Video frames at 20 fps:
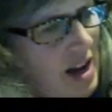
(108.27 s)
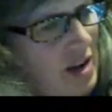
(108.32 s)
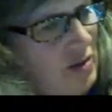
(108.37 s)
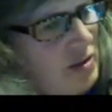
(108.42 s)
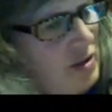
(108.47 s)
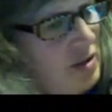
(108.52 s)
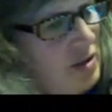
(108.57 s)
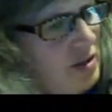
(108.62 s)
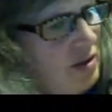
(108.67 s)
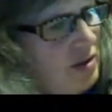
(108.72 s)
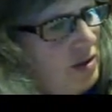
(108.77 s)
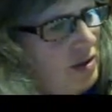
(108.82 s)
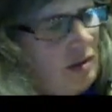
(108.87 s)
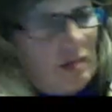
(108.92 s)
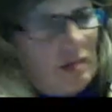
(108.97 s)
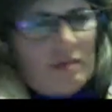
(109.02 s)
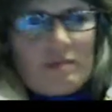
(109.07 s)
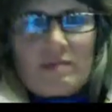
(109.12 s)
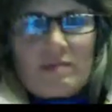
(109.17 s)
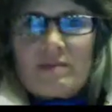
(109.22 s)
outer
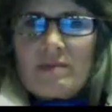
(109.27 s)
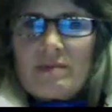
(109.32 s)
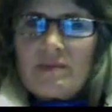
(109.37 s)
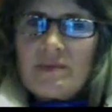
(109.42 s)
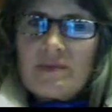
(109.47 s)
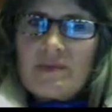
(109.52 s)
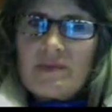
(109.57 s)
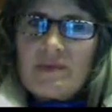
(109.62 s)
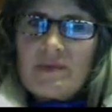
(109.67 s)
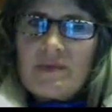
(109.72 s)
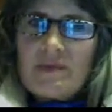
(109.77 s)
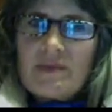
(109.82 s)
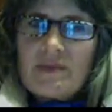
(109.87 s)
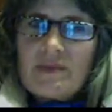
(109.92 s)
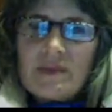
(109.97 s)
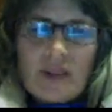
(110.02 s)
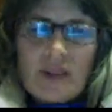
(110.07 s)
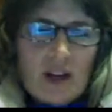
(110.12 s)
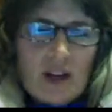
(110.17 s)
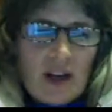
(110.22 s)
circle.
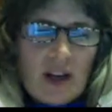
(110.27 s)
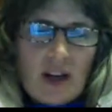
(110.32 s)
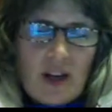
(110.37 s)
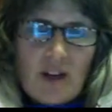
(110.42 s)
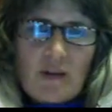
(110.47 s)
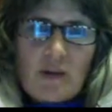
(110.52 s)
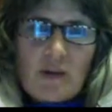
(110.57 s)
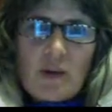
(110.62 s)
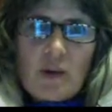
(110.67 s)
If